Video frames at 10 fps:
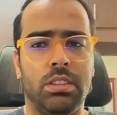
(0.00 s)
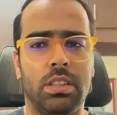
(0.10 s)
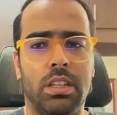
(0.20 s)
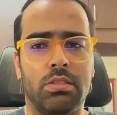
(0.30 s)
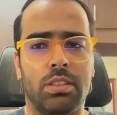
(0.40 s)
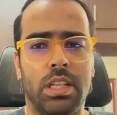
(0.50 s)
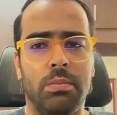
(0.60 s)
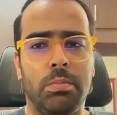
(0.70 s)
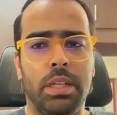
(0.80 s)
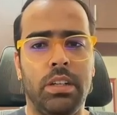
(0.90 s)
task can
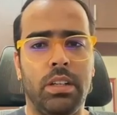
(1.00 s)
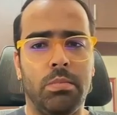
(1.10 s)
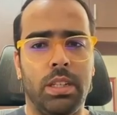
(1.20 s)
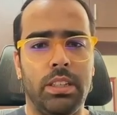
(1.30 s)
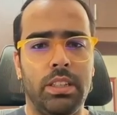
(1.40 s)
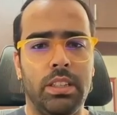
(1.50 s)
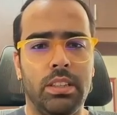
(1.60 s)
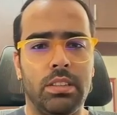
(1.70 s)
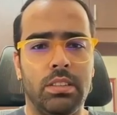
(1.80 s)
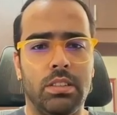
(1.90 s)
be picked up by
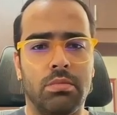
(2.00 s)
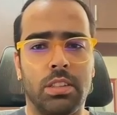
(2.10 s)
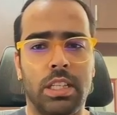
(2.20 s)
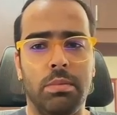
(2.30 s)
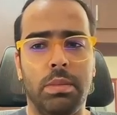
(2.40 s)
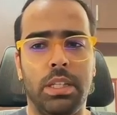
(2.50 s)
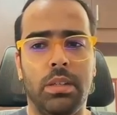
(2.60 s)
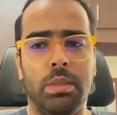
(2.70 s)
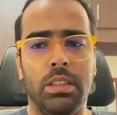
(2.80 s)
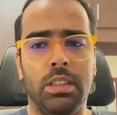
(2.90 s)
this, this can be picked
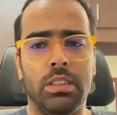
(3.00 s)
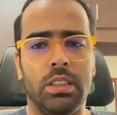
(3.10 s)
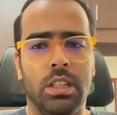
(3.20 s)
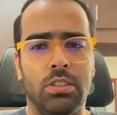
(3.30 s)
up by this.